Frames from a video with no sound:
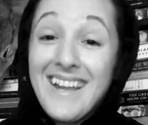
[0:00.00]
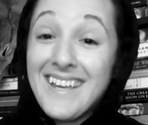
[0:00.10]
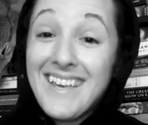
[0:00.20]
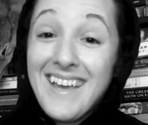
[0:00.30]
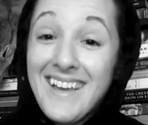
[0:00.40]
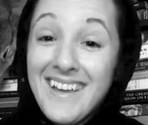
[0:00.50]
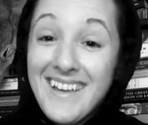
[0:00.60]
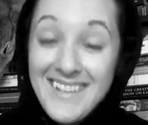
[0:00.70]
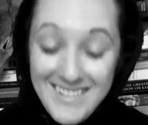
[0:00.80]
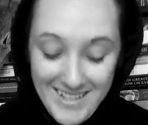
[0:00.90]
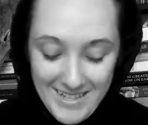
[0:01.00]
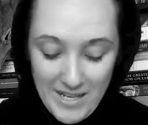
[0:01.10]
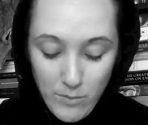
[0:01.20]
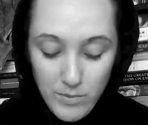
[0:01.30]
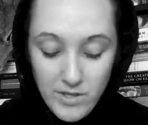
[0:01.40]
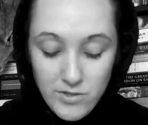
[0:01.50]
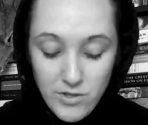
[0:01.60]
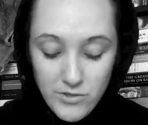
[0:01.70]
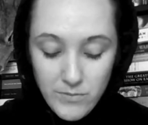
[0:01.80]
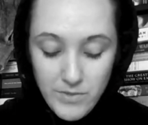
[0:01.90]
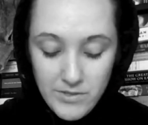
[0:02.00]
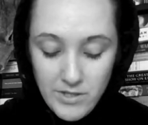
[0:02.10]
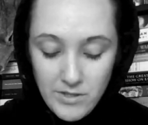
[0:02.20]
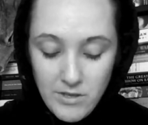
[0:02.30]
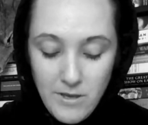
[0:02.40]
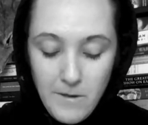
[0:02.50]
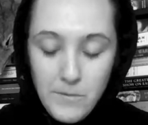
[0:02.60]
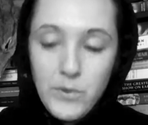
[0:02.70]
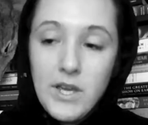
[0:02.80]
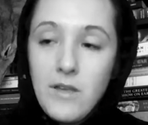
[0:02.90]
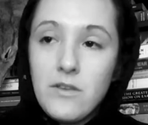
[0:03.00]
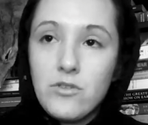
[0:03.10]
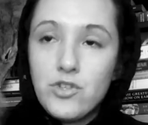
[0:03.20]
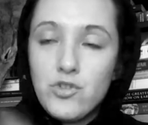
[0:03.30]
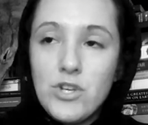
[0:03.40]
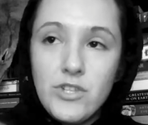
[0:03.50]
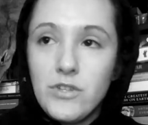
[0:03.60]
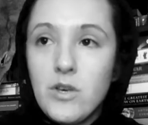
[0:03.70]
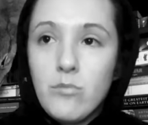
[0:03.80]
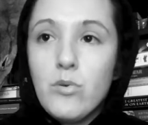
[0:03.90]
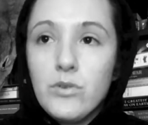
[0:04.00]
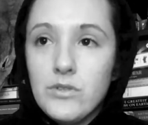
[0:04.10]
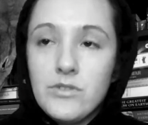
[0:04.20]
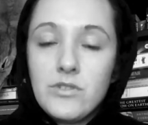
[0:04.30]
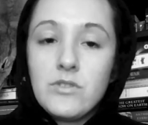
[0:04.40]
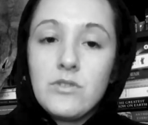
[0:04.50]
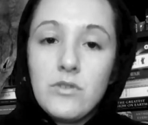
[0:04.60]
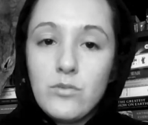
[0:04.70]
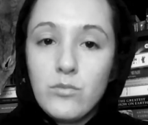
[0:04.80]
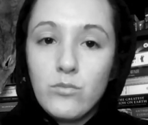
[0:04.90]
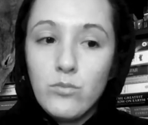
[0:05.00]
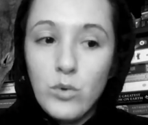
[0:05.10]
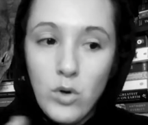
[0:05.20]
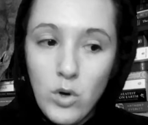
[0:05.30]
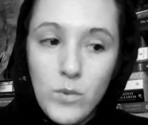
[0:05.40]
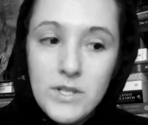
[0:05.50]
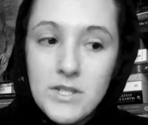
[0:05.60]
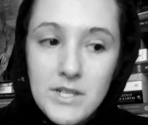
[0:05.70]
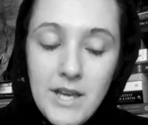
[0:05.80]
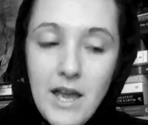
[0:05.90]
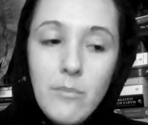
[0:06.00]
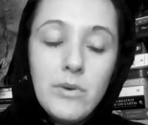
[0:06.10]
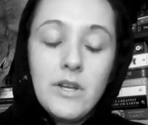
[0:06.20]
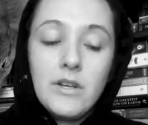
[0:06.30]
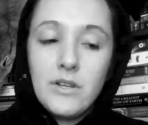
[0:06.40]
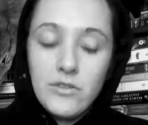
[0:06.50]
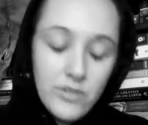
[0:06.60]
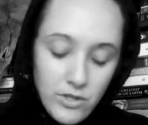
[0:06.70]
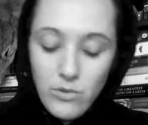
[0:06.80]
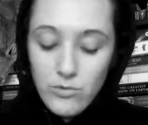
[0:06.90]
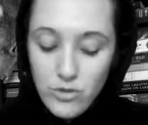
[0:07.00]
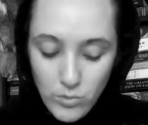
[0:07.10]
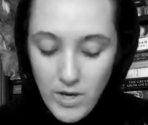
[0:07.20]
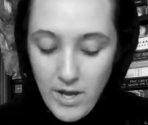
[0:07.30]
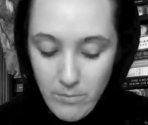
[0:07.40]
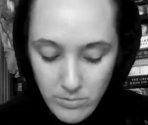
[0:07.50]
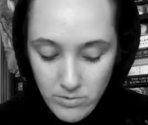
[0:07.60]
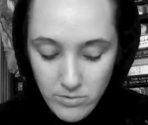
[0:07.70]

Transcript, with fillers: It get saying it cannot be exhausted means like you can, stressing the importance will always need to happen and continue to happen.